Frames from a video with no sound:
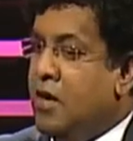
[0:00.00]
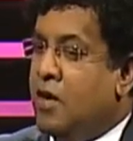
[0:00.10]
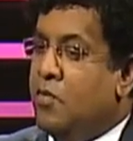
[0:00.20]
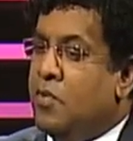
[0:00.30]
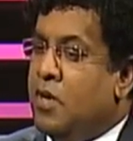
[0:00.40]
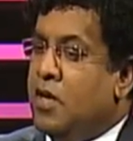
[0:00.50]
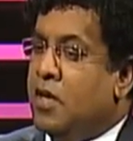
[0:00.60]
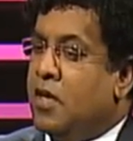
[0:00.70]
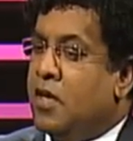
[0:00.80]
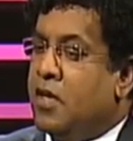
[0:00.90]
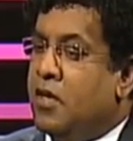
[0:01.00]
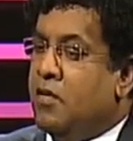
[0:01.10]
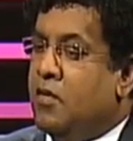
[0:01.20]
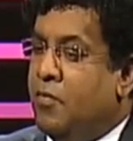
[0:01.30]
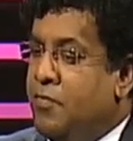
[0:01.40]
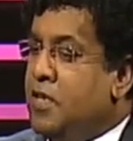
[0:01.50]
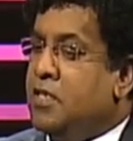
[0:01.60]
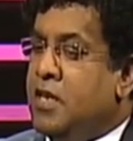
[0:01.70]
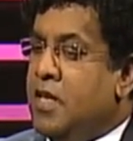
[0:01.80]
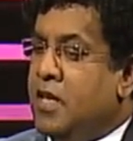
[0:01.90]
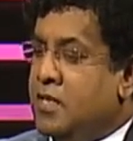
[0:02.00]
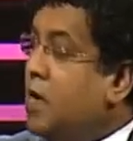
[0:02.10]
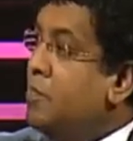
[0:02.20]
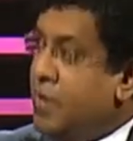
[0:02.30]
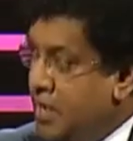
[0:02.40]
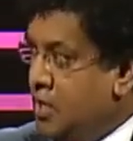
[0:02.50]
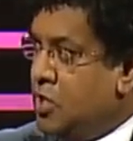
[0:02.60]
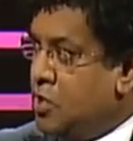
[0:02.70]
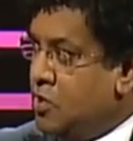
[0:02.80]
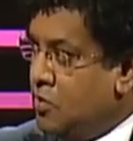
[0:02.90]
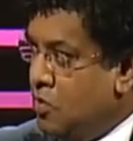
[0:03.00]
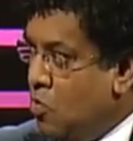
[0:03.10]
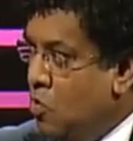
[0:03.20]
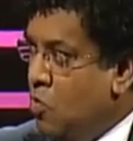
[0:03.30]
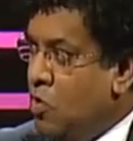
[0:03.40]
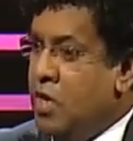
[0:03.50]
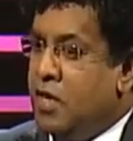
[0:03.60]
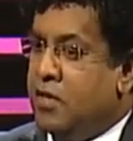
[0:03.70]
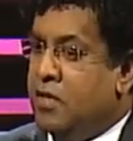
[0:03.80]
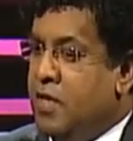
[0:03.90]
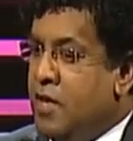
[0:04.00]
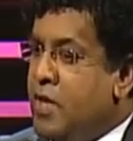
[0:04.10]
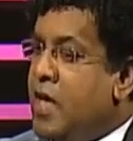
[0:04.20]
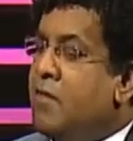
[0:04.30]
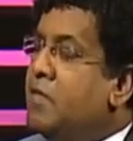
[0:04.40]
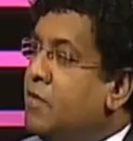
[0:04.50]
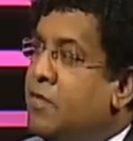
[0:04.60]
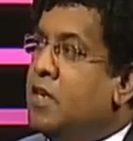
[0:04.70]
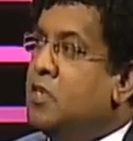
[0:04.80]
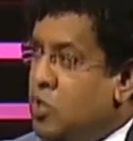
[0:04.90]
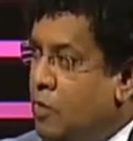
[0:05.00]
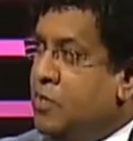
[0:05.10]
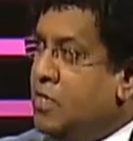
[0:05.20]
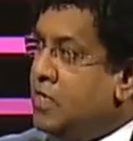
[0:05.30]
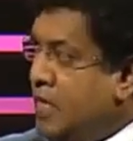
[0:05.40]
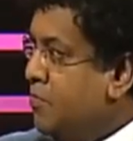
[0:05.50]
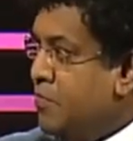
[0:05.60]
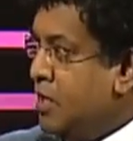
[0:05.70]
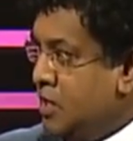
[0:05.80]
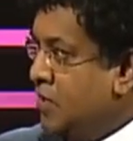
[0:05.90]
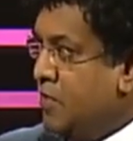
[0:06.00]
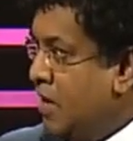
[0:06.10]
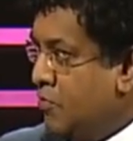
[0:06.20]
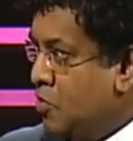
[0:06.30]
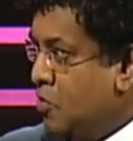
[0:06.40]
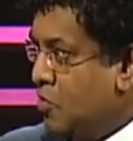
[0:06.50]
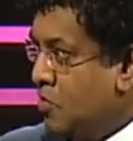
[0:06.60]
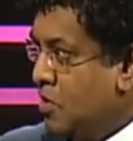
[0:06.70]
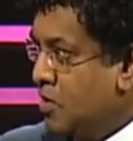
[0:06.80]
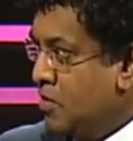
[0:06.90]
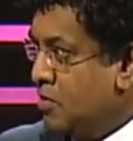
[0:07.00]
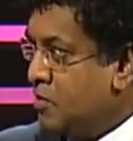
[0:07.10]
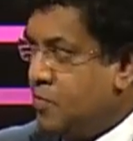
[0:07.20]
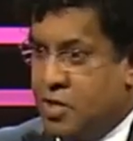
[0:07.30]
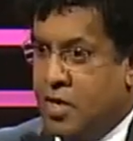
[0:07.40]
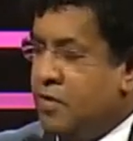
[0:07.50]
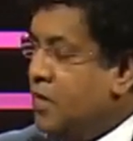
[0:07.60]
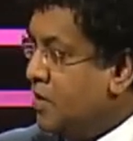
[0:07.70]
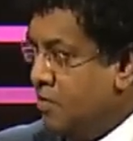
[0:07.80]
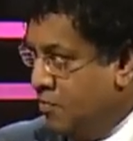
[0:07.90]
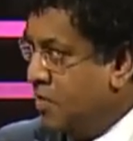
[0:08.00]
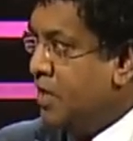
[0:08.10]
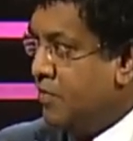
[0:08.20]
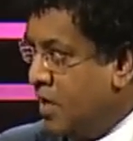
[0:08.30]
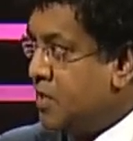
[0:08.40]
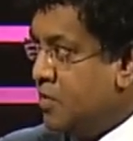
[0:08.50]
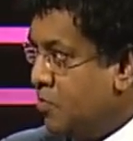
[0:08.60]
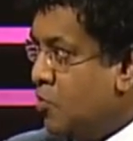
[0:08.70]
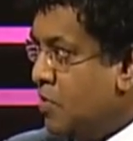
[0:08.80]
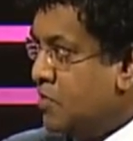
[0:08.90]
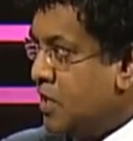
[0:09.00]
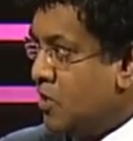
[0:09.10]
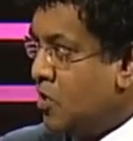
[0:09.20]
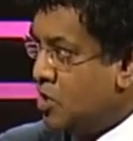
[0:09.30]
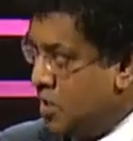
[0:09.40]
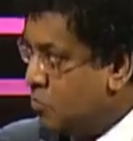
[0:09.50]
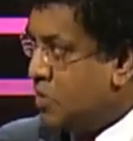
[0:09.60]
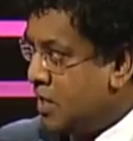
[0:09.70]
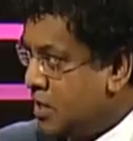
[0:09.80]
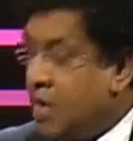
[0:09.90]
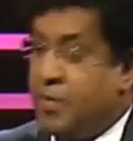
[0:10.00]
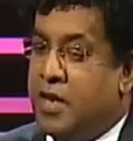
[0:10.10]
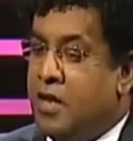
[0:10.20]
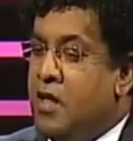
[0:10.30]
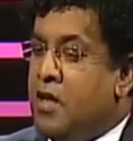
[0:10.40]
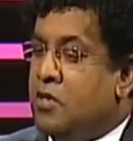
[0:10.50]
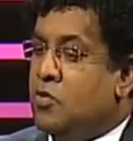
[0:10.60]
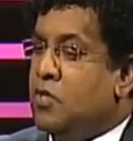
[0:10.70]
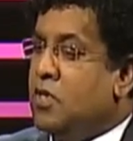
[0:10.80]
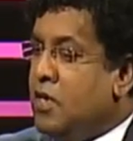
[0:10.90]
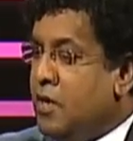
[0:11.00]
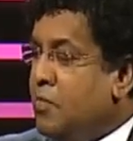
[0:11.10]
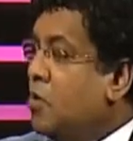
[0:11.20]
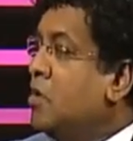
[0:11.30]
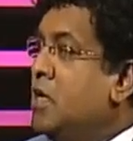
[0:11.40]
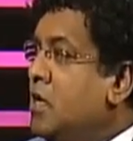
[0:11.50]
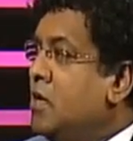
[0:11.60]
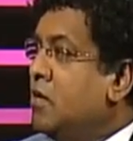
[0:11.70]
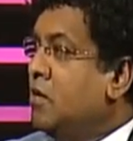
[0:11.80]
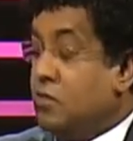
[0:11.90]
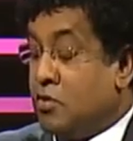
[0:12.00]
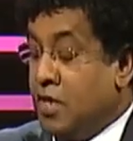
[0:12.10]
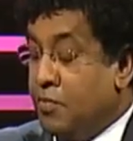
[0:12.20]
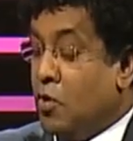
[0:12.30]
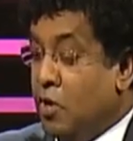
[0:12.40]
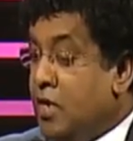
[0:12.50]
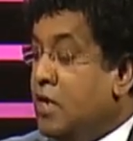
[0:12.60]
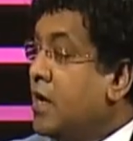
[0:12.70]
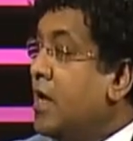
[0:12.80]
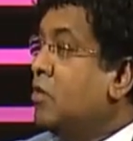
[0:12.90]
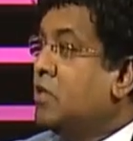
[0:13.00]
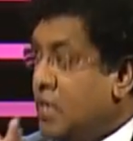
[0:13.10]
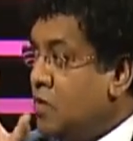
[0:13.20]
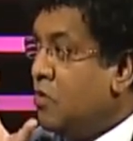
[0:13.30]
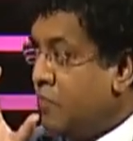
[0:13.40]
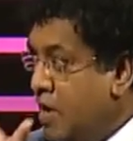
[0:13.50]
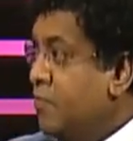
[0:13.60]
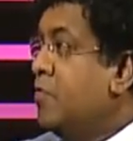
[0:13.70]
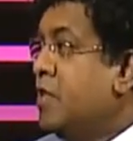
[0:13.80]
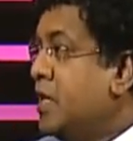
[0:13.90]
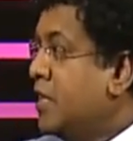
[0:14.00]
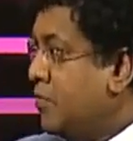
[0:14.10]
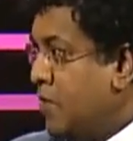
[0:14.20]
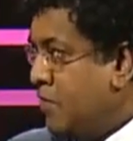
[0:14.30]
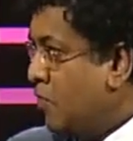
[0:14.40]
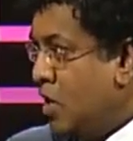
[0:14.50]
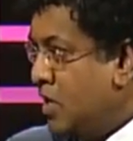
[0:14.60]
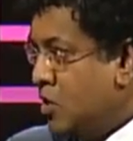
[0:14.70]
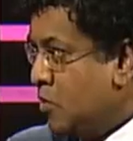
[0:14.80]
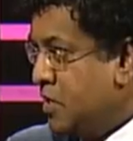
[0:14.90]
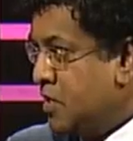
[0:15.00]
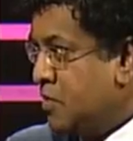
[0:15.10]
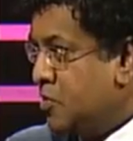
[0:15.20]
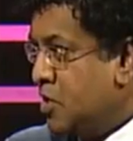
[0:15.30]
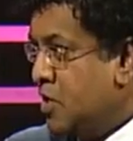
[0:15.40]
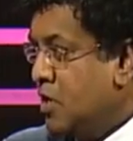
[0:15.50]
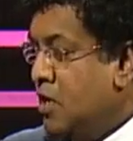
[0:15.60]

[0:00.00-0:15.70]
Now, obviously, as companies grow, they may have different jobs the same person will have to do, especially with the vast improvement of technology, new things coming. So the employer cannot think of everything that might fall in the job description.